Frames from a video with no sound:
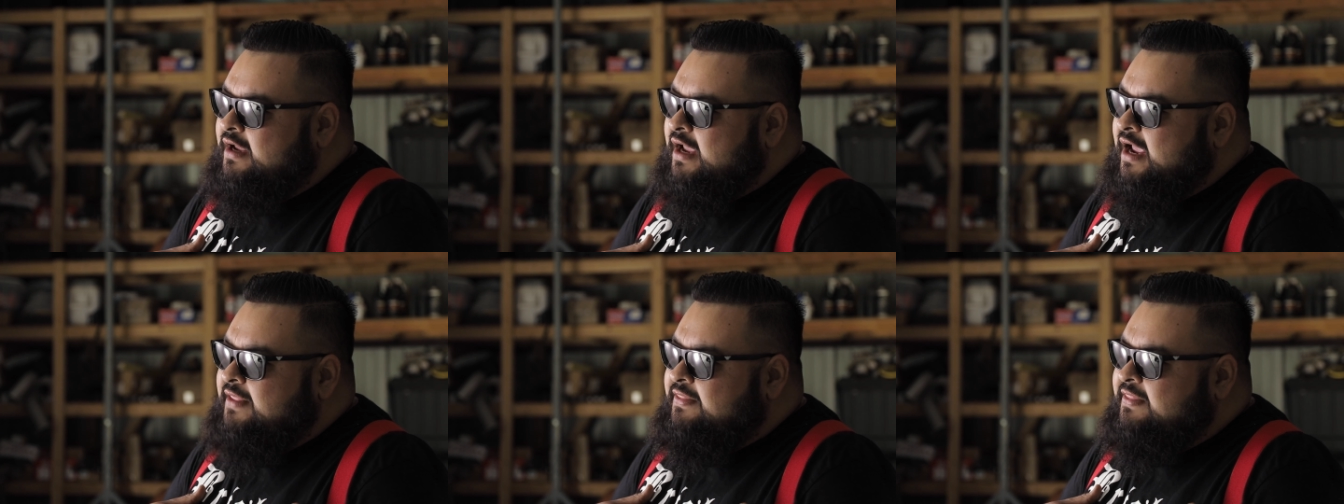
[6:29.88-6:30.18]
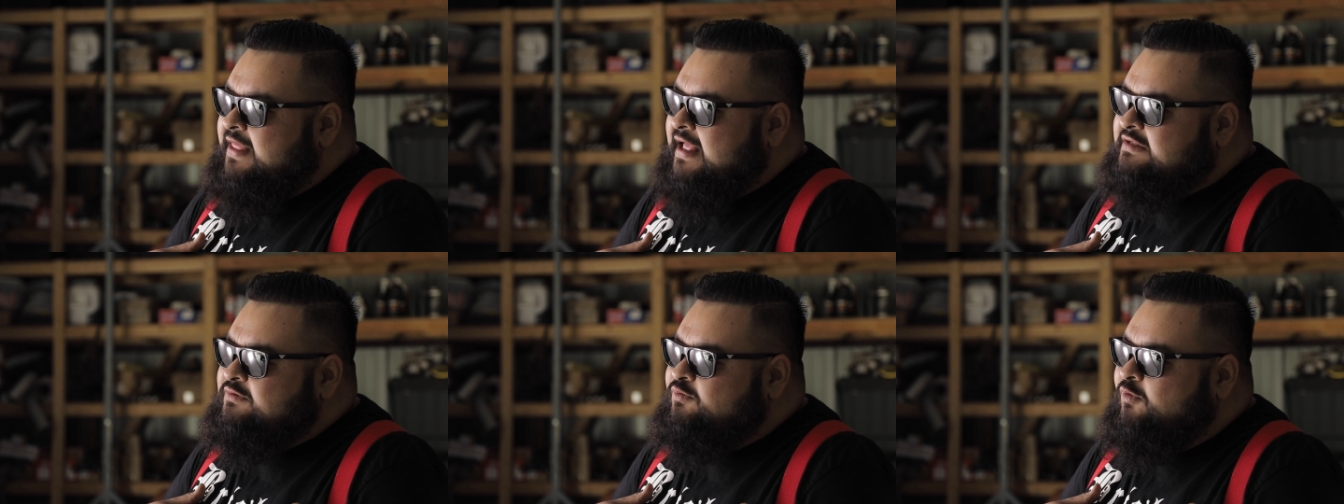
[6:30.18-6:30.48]

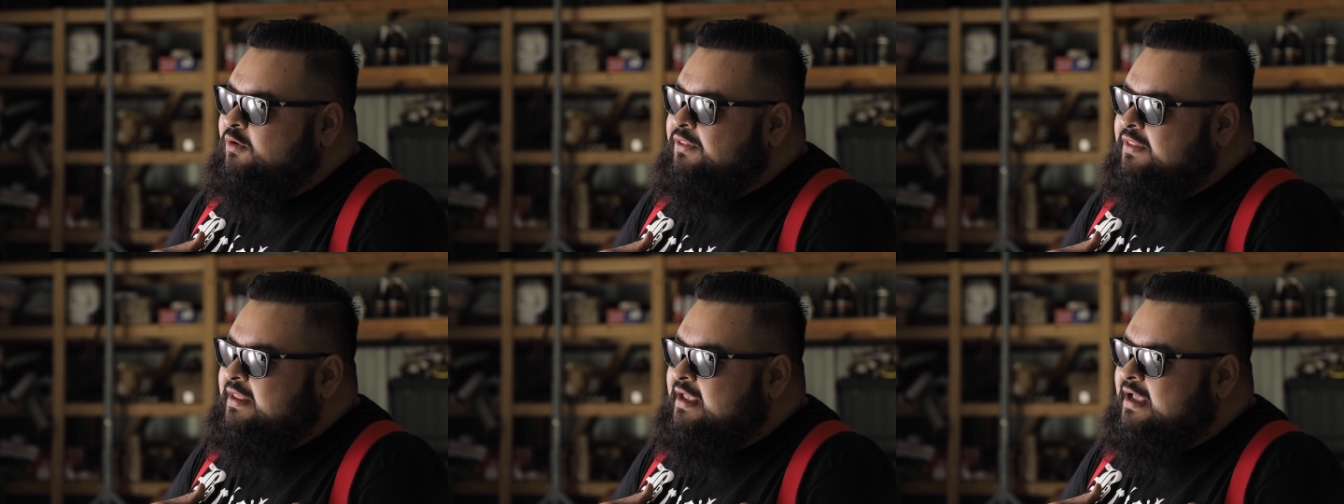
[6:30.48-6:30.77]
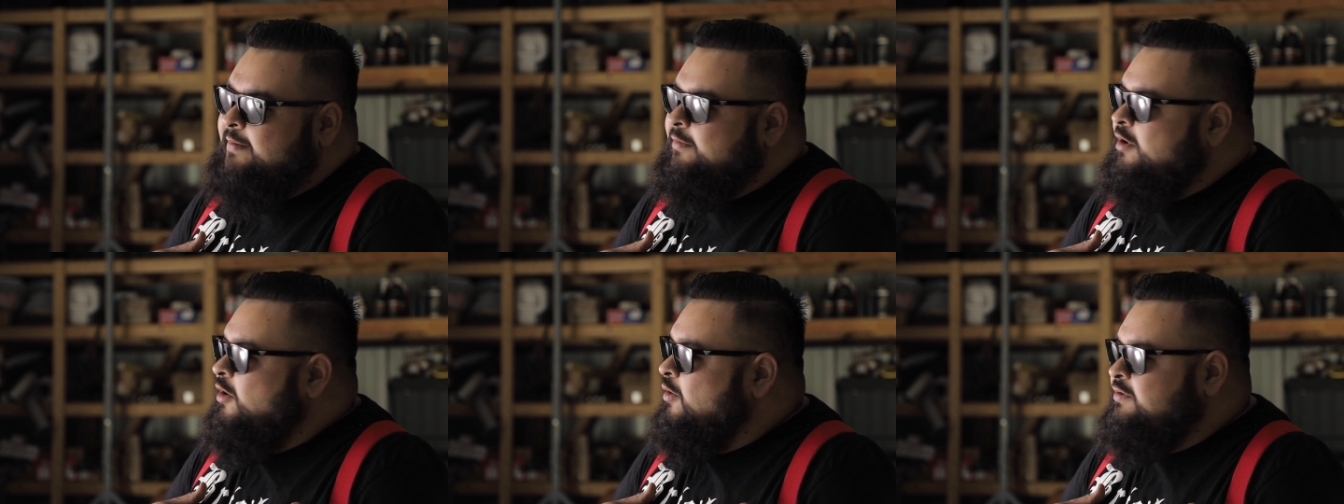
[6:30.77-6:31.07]
and that's one
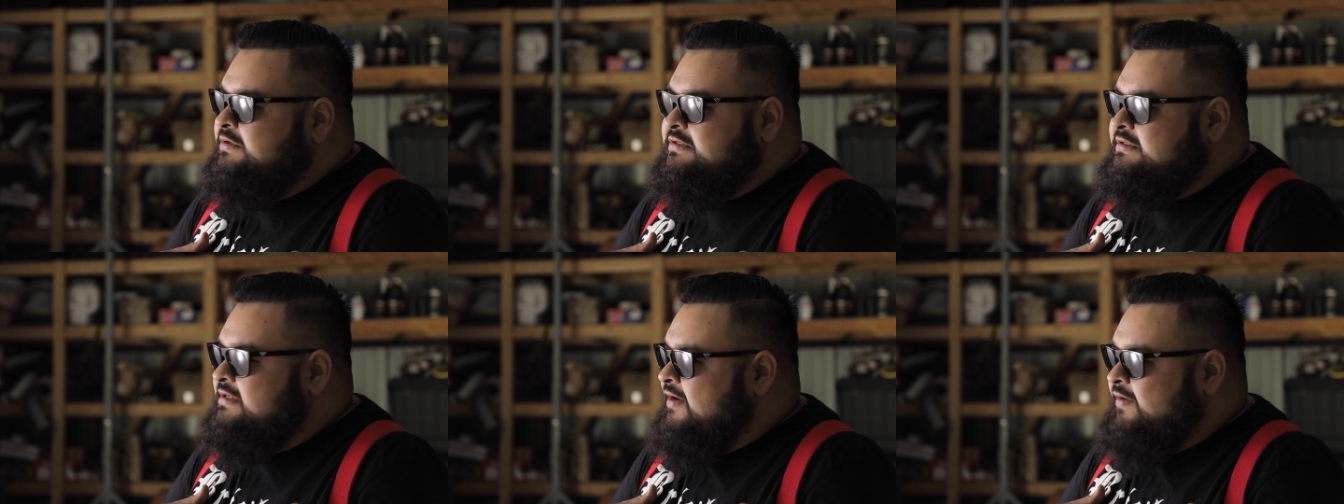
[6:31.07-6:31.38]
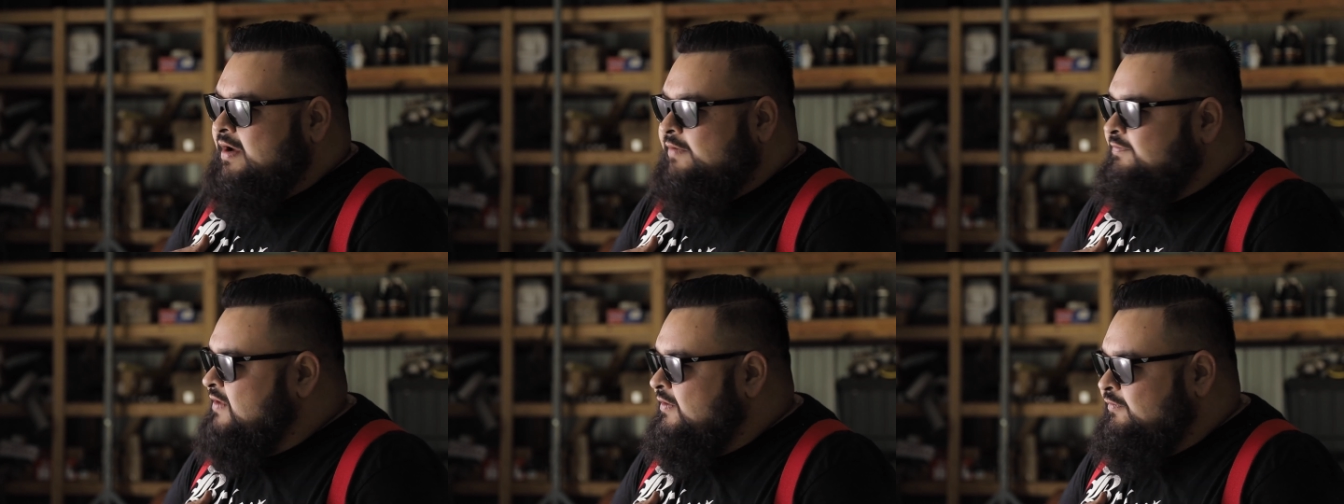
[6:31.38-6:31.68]
thing I'm always
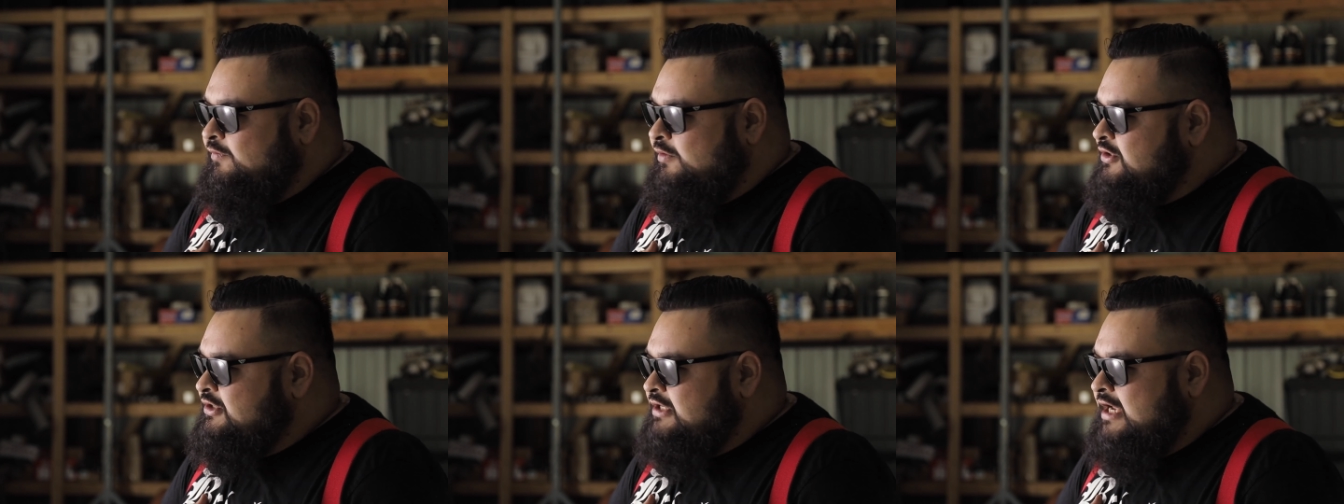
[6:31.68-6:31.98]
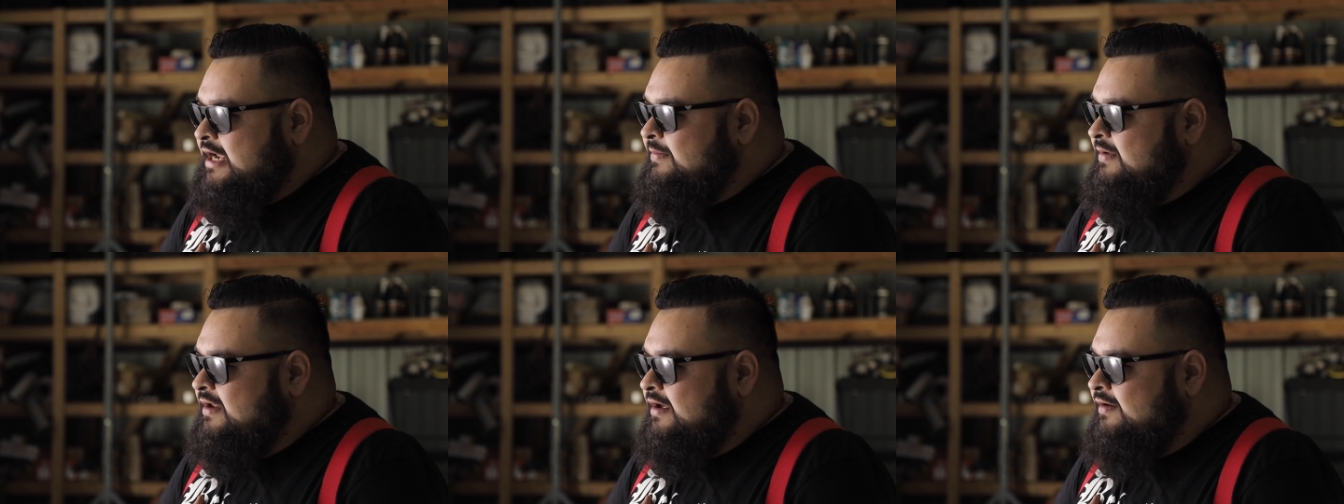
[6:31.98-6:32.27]
never, I'm never
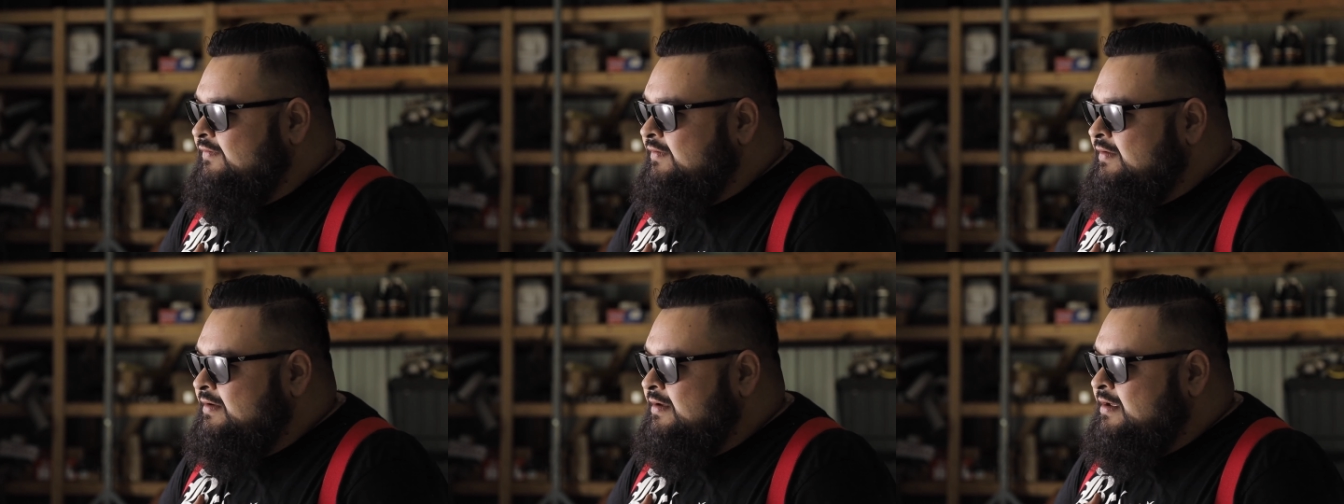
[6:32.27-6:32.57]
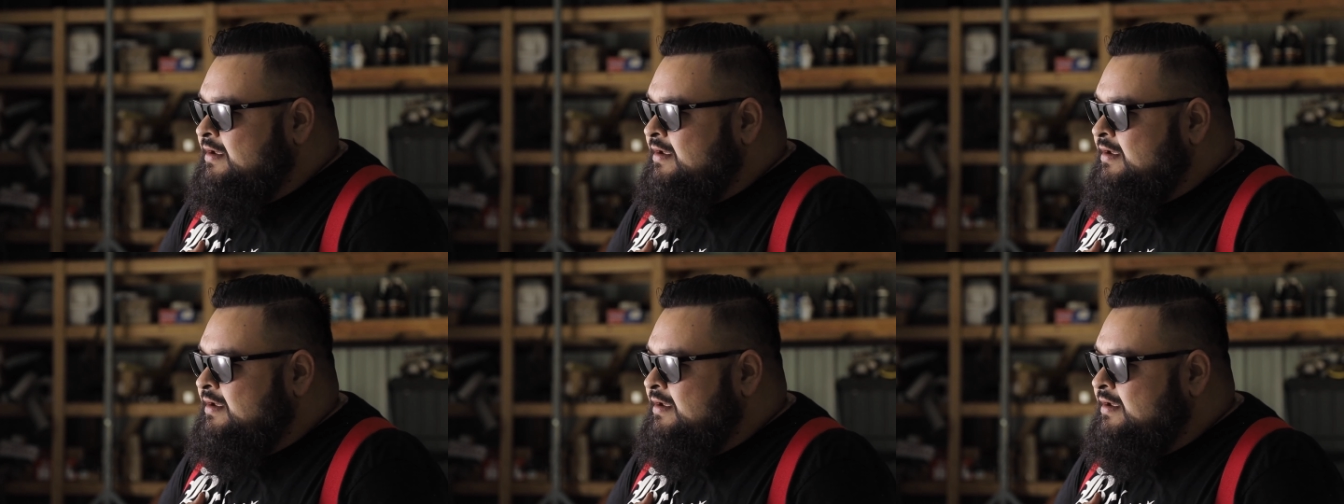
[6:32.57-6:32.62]
ashamed of.